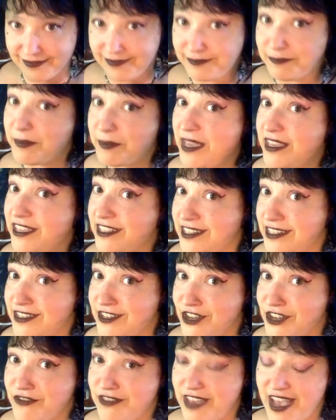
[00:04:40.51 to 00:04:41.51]
Bet you didn't
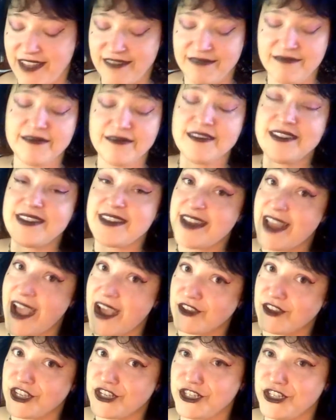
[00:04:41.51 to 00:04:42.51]
know that.
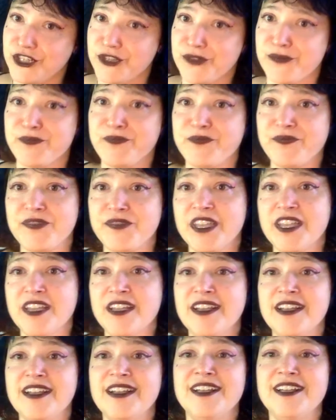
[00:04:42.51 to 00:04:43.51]
Now you do.
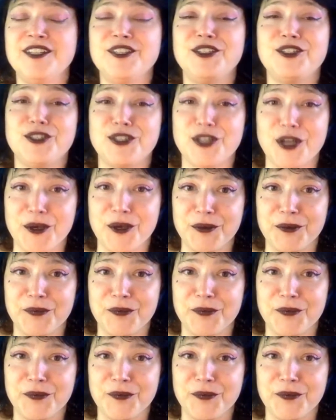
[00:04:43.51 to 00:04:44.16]
So,